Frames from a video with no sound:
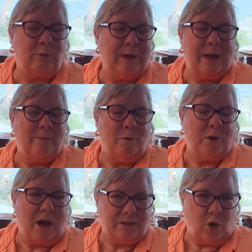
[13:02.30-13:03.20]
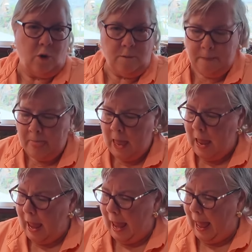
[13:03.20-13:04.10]
We get them from Costco.
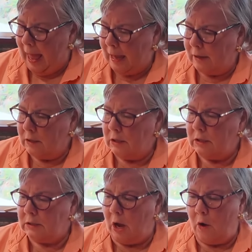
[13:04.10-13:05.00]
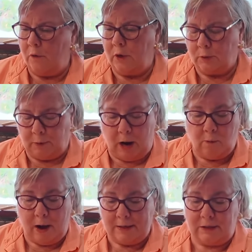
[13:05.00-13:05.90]
And so there's brown
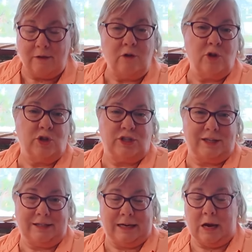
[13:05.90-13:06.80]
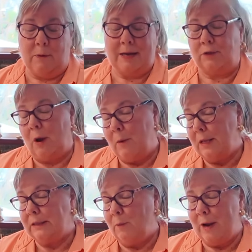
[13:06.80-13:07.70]
rice and then there's the sticky rice. So I
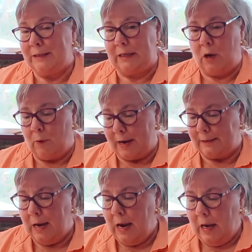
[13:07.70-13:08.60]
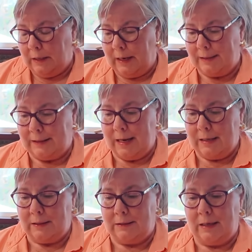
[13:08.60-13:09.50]
wanted some white sticky rice. The nice thing
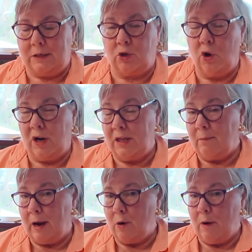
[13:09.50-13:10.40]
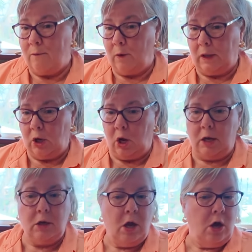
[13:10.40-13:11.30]
is these cook in the microwave really
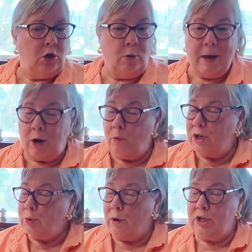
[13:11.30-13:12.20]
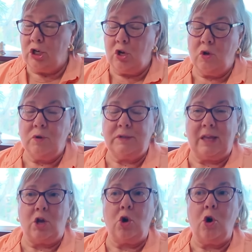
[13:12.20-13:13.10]
good. No matter which one you use,
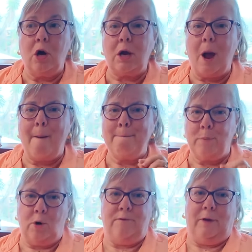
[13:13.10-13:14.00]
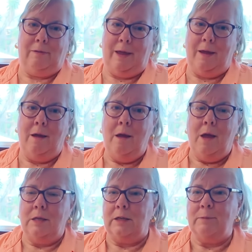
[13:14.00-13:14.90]
they cook perfectly.
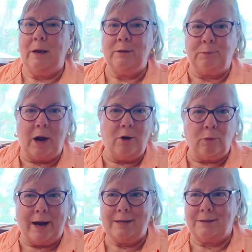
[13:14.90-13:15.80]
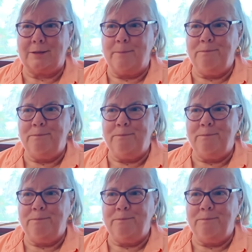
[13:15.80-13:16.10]
Sometimes brown rice,